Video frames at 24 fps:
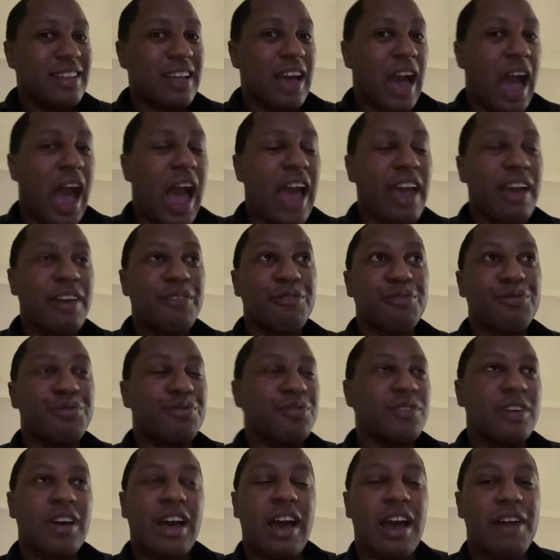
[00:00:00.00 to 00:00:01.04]
I have,
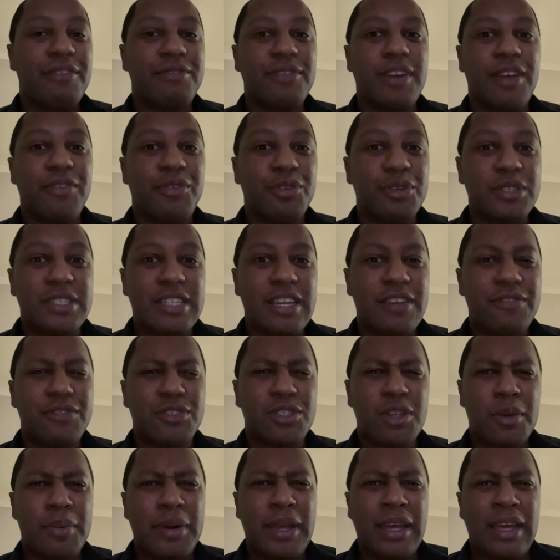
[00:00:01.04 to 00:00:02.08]
I've never received
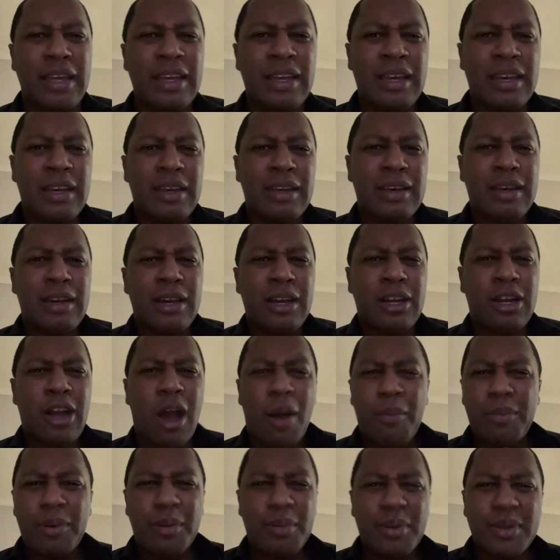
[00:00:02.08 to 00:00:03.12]
so many
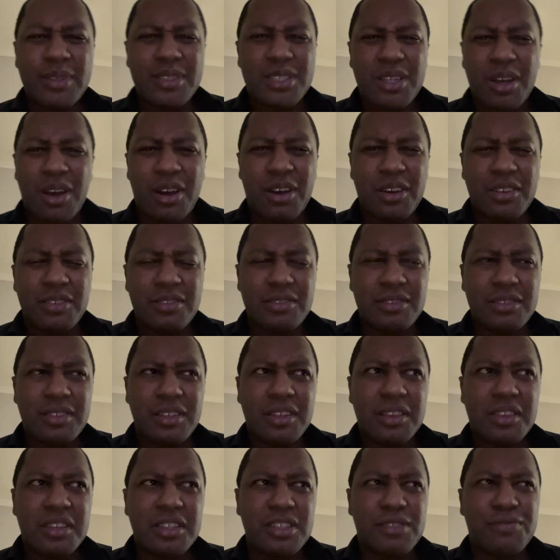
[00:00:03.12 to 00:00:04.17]
compliments on
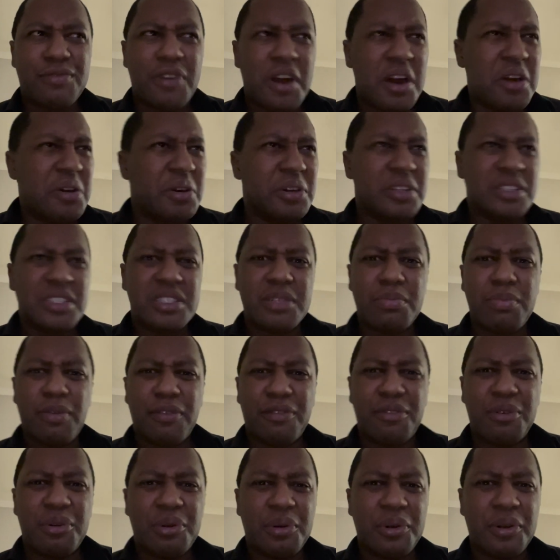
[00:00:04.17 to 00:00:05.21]
this fragrance
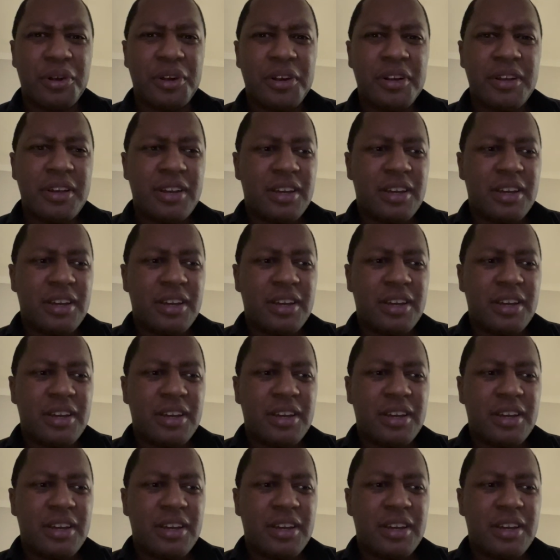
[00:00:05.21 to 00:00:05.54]
before.